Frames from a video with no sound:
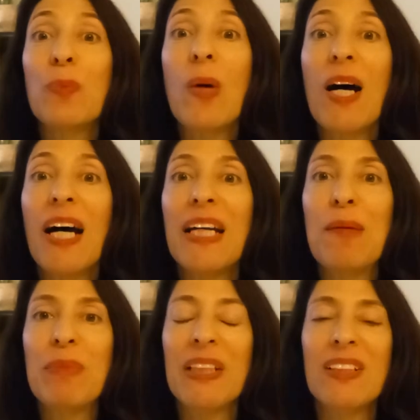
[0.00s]
why
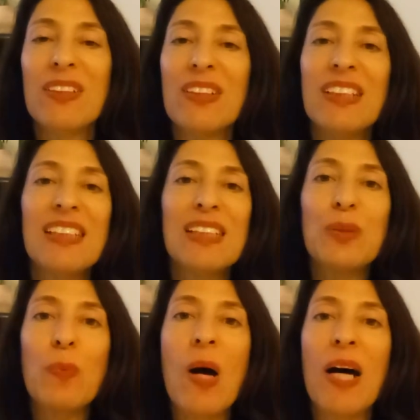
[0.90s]
I'm here, and this
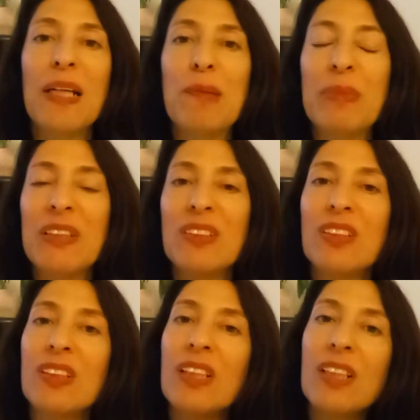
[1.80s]
is why I'm here
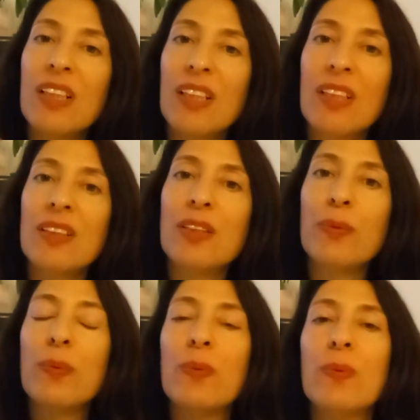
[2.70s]

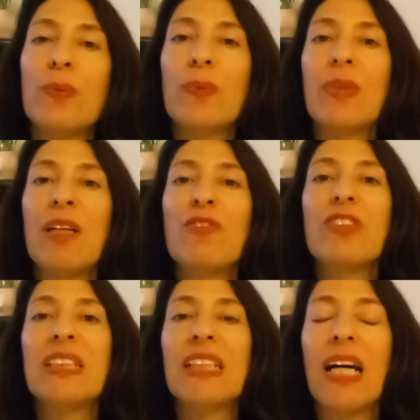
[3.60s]
to
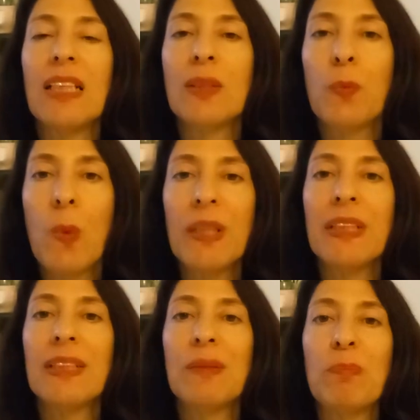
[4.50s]
emphasize what
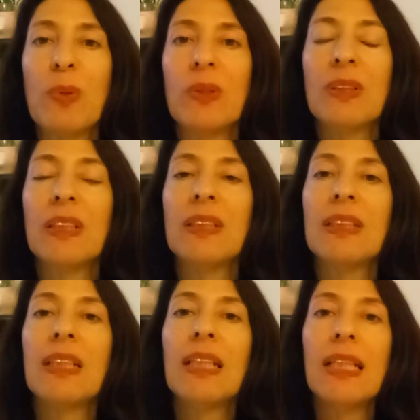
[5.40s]
is
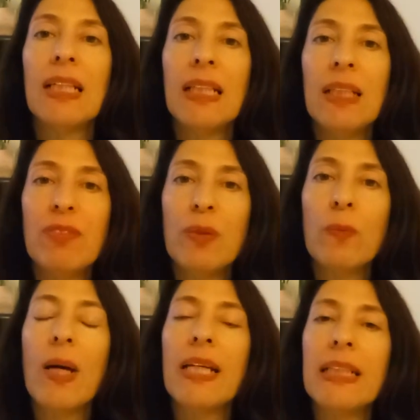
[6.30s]
important, even
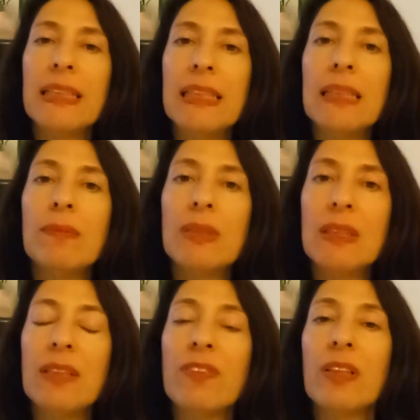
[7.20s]
when it seems
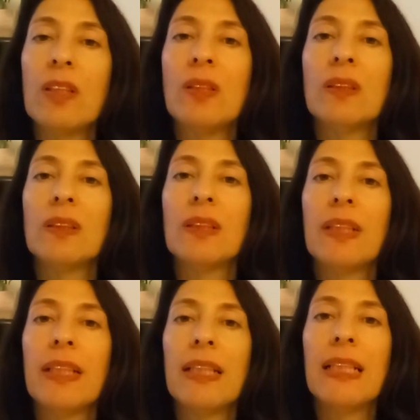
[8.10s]
difficult.
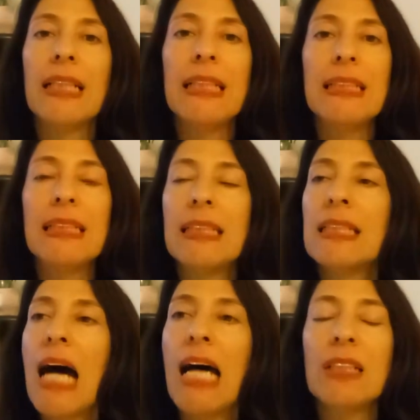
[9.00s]
It's
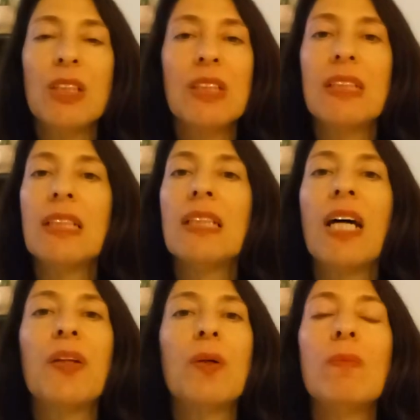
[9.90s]
not just
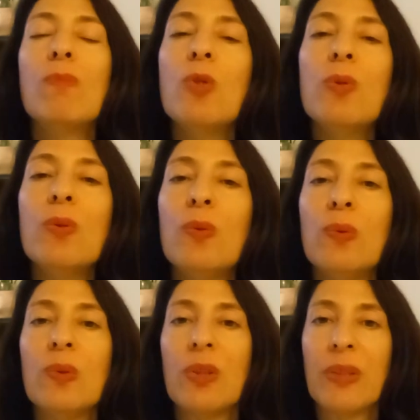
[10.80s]
another
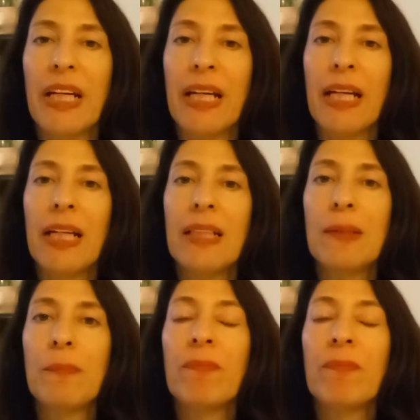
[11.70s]
mood, okay?